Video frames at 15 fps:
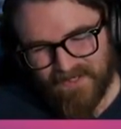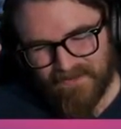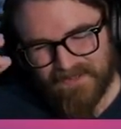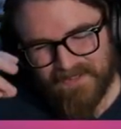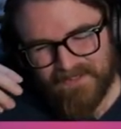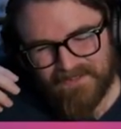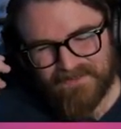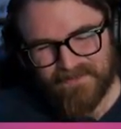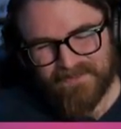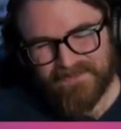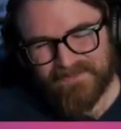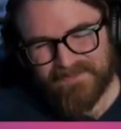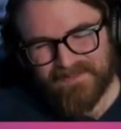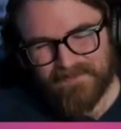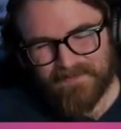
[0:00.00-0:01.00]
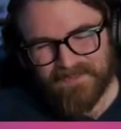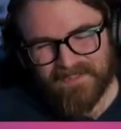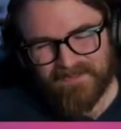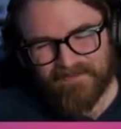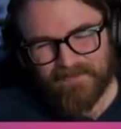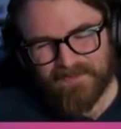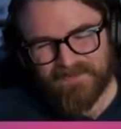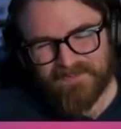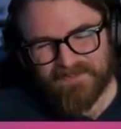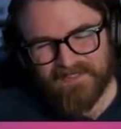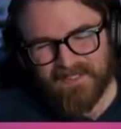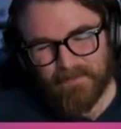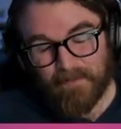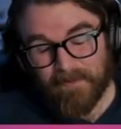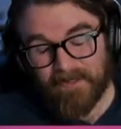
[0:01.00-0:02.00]
get into it in the deep dive, but this
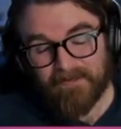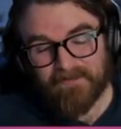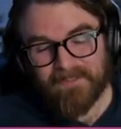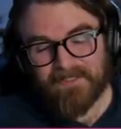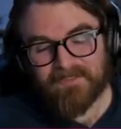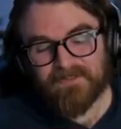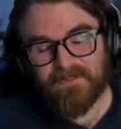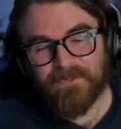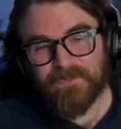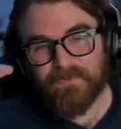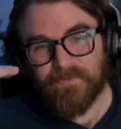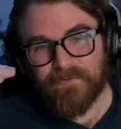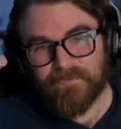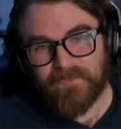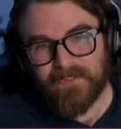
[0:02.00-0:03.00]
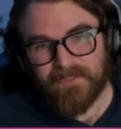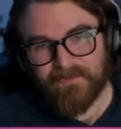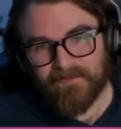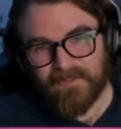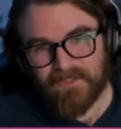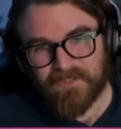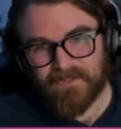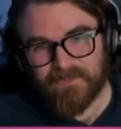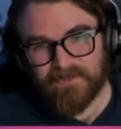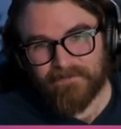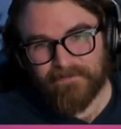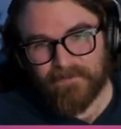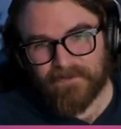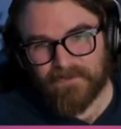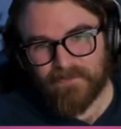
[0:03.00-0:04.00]
game apparently has gone through three iterations. The
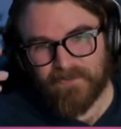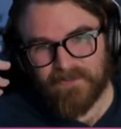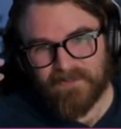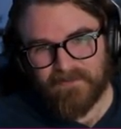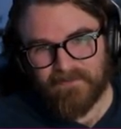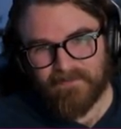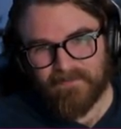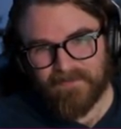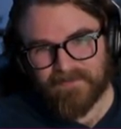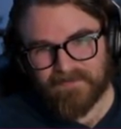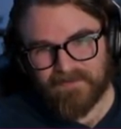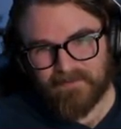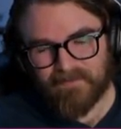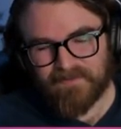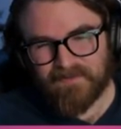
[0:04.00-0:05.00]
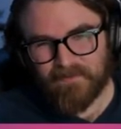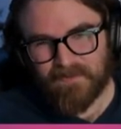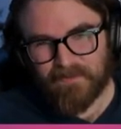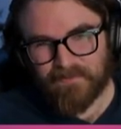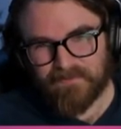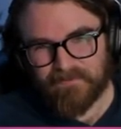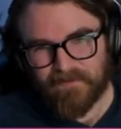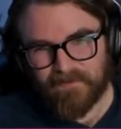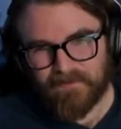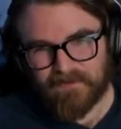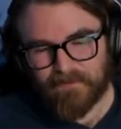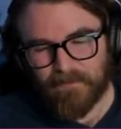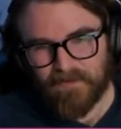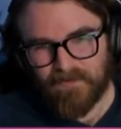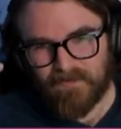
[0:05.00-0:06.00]
first one seemed like it was a very
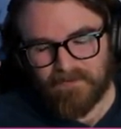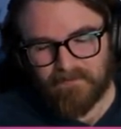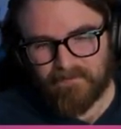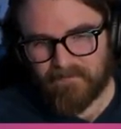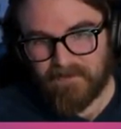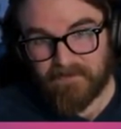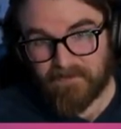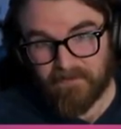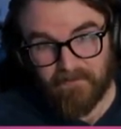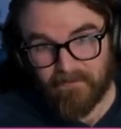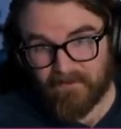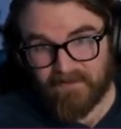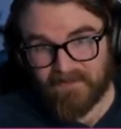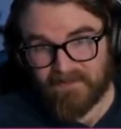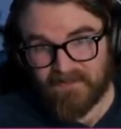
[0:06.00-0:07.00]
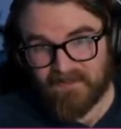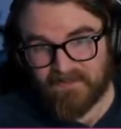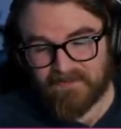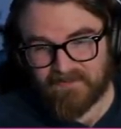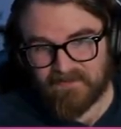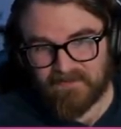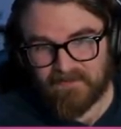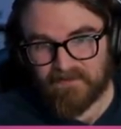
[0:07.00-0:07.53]
small internal thing, I guess, uh,